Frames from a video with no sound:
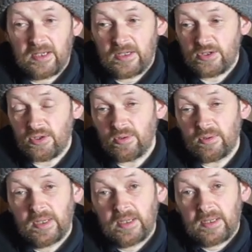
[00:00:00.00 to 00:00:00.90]

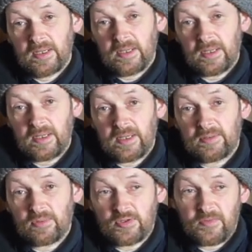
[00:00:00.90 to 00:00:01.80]
So it
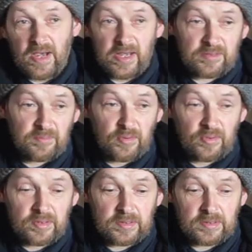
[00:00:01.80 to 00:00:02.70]
was far
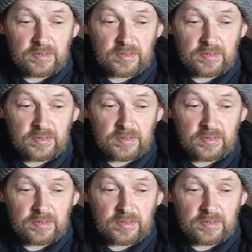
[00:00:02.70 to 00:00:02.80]
more